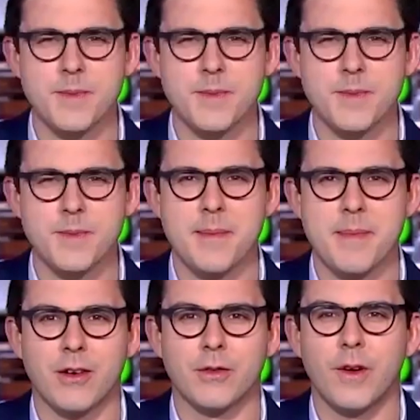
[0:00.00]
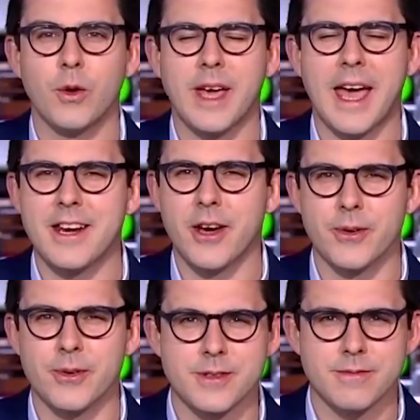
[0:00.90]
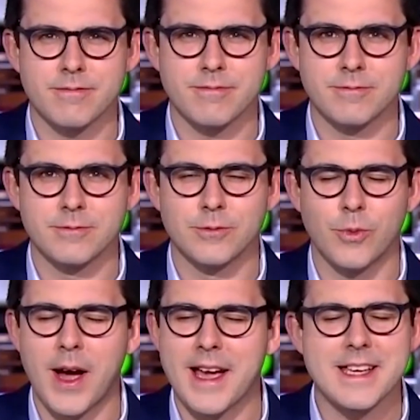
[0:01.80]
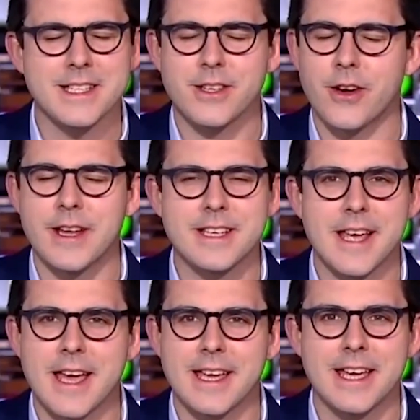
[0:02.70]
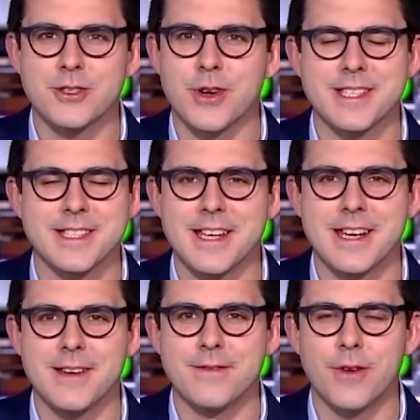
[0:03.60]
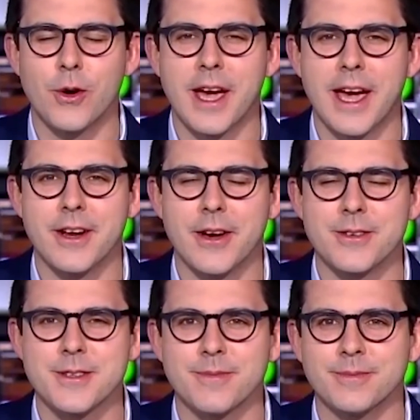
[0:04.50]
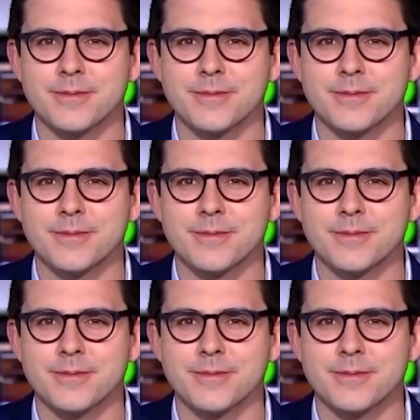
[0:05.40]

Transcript: Talk to me about volcanoes. Why is Koenigsegg interested in volcanoes?